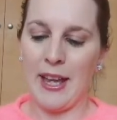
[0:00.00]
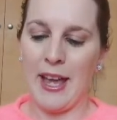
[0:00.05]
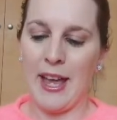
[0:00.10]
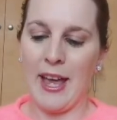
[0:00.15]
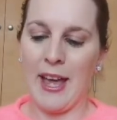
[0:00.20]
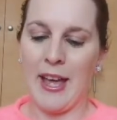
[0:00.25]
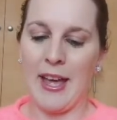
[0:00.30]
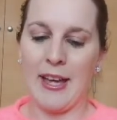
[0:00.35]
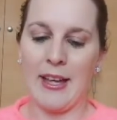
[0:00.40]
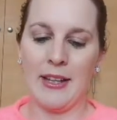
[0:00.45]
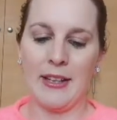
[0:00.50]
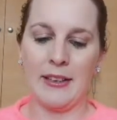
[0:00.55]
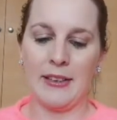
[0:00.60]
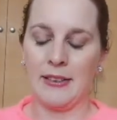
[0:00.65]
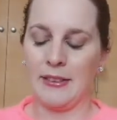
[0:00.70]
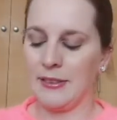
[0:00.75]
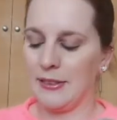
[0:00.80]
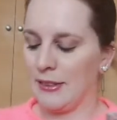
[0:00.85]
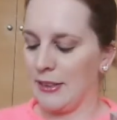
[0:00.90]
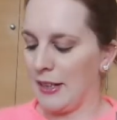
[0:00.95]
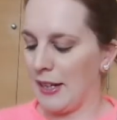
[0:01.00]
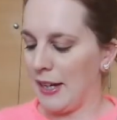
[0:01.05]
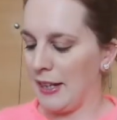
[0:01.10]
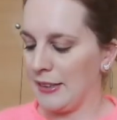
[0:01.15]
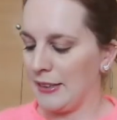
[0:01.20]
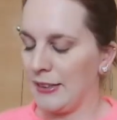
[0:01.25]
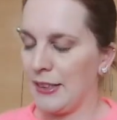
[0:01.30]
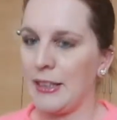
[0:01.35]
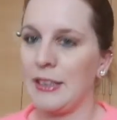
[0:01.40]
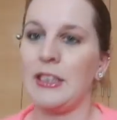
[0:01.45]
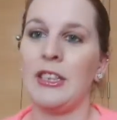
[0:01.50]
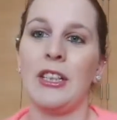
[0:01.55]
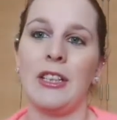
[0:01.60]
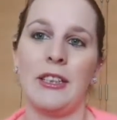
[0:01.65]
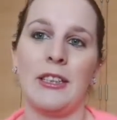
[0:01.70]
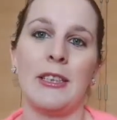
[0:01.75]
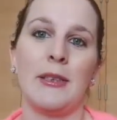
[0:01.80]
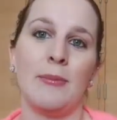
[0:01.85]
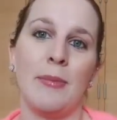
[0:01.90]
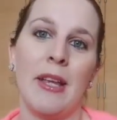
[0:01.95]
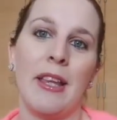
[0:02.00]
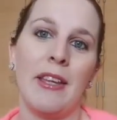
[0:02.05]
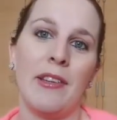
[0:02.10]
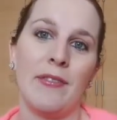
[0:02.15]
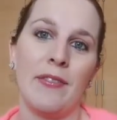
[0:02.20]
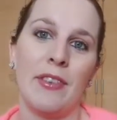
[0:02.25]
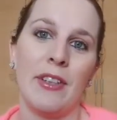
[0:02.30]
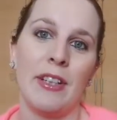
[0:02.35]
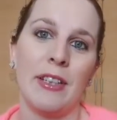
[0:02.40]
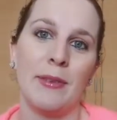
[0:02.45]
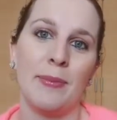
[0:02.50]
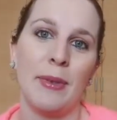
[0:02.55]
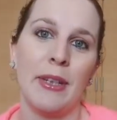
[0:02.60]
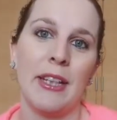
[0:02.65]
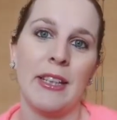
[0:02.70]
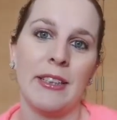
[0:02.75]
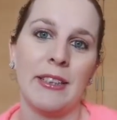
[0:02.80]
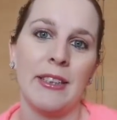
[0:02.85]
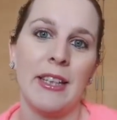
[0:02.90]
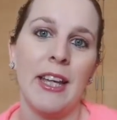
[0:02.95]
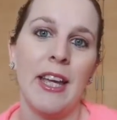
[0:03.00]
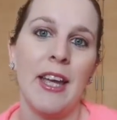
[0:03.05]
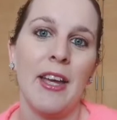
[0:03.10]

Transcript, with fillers: And I said, just smell it first because